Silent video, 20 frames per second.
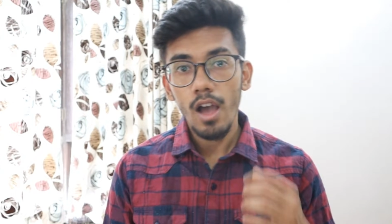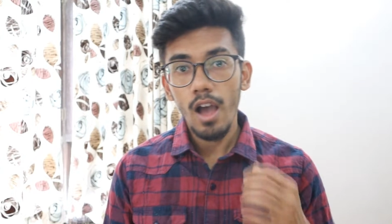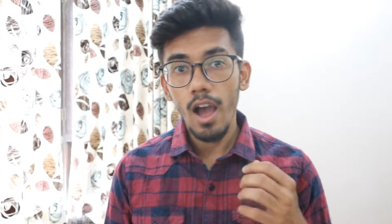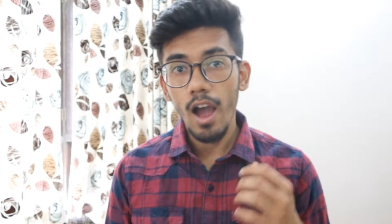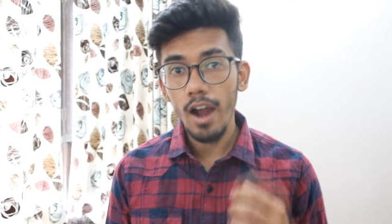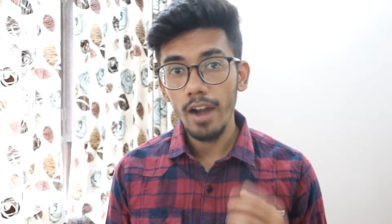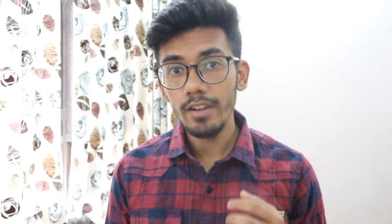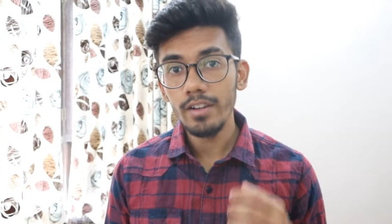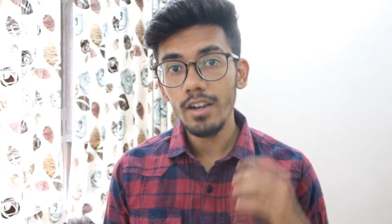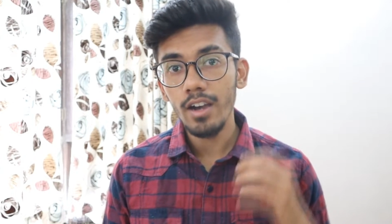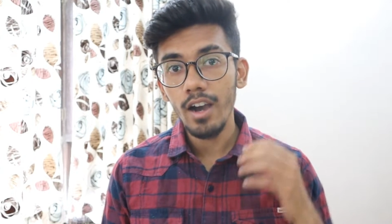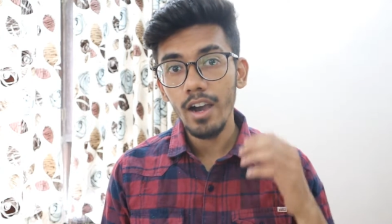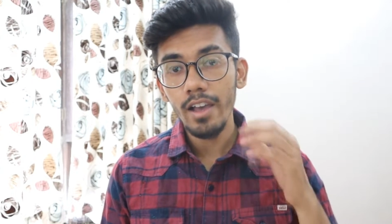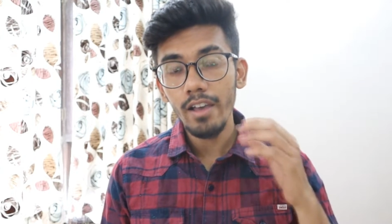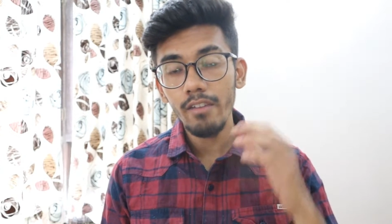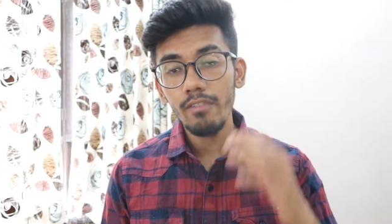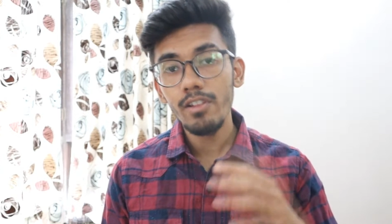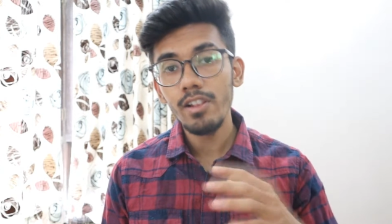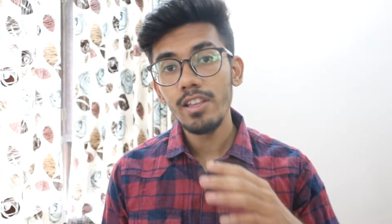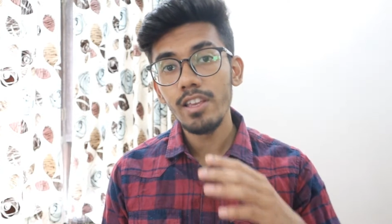and
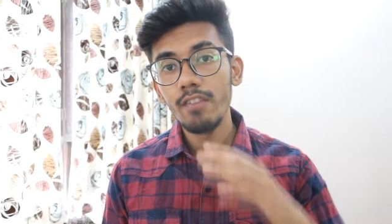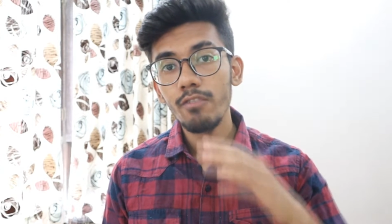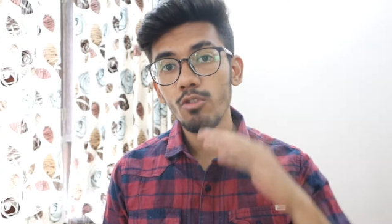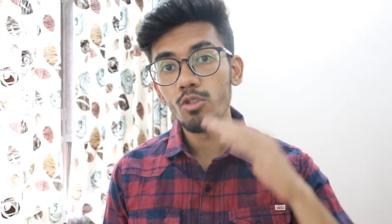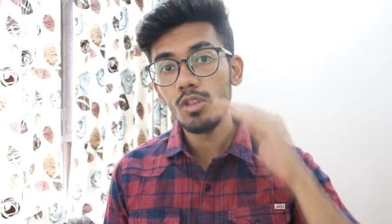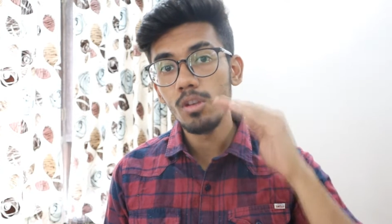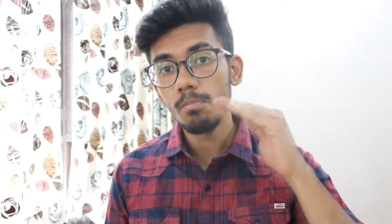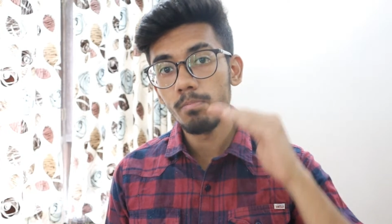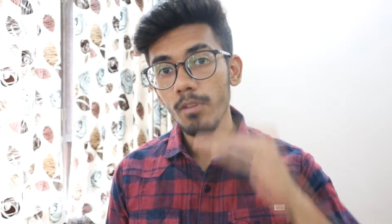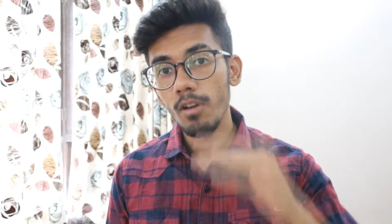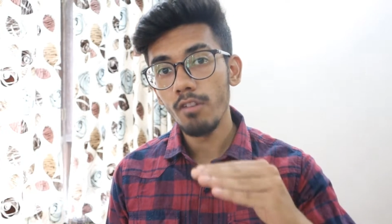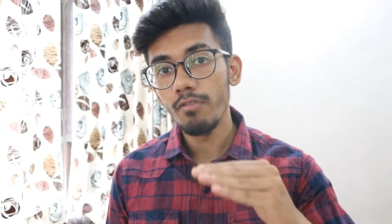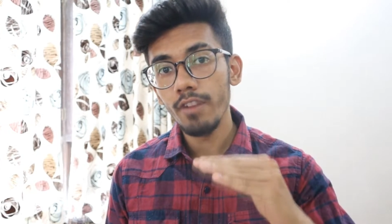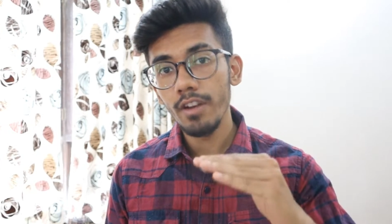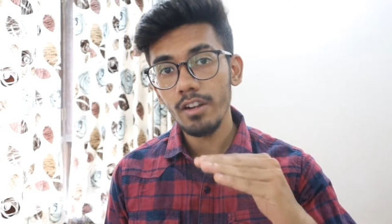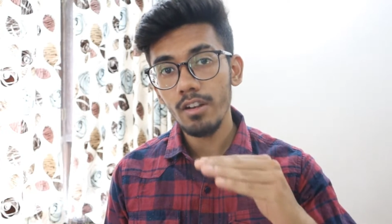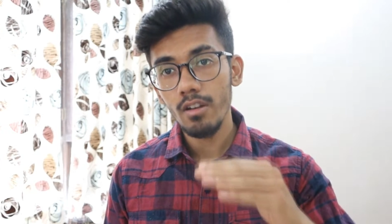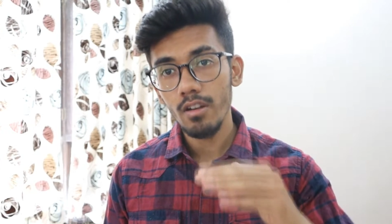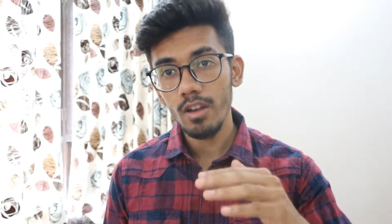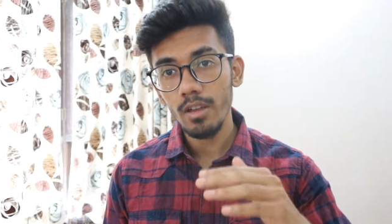I will give you the
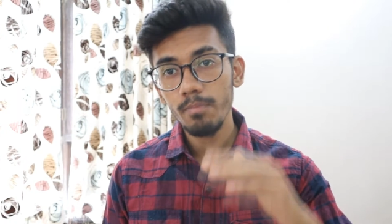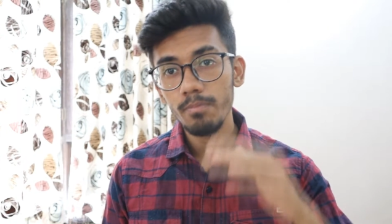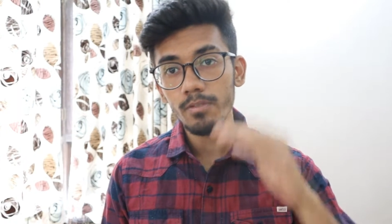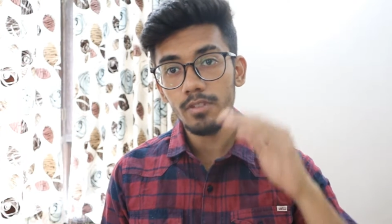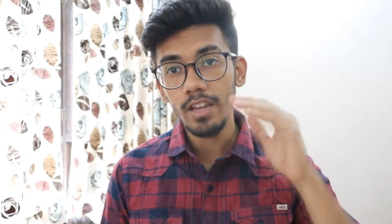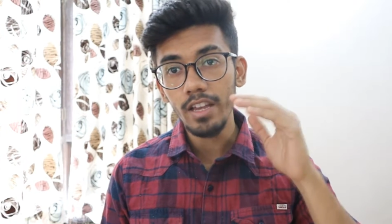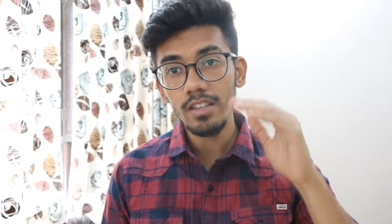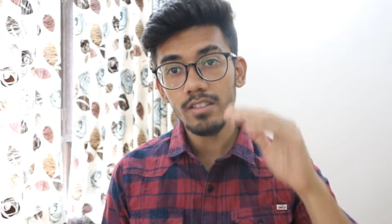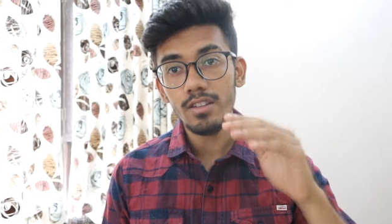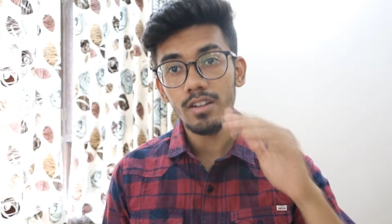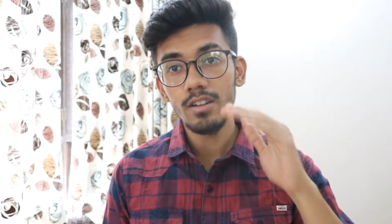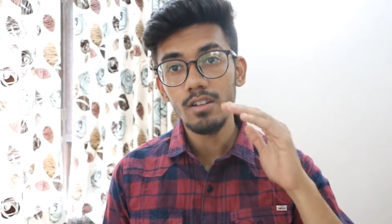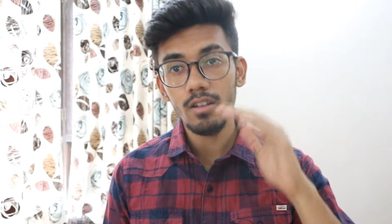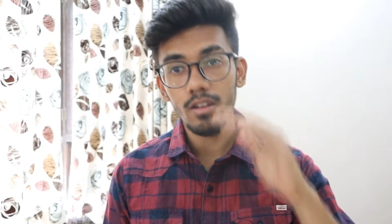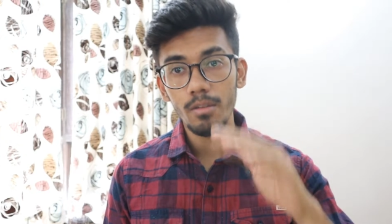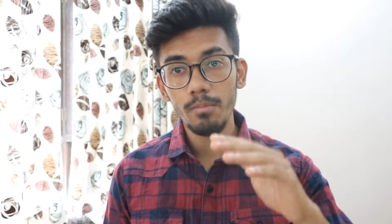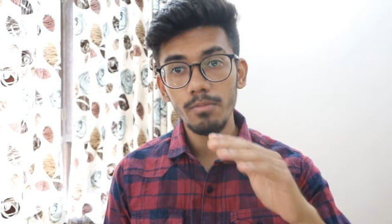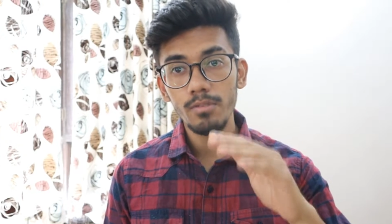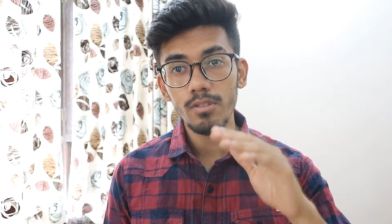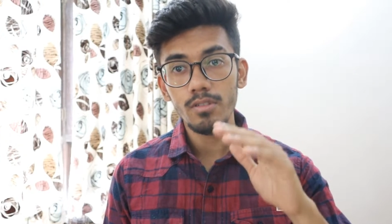perfect tricks and
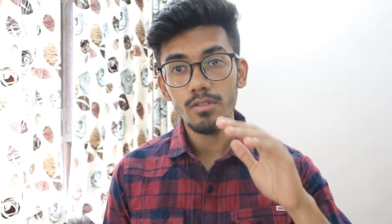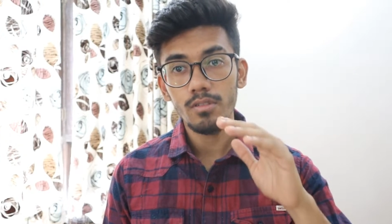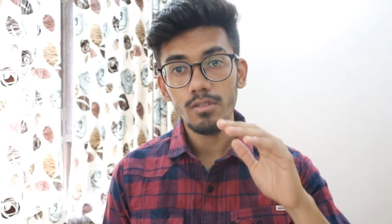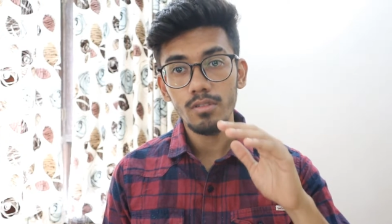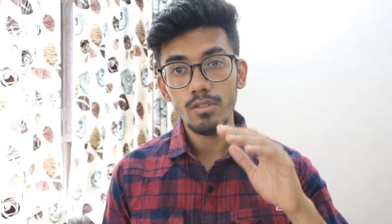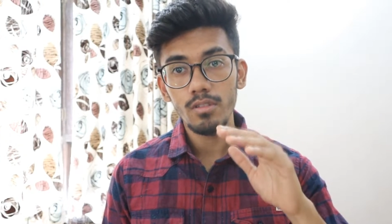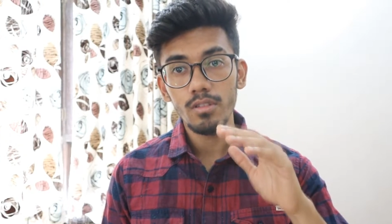tips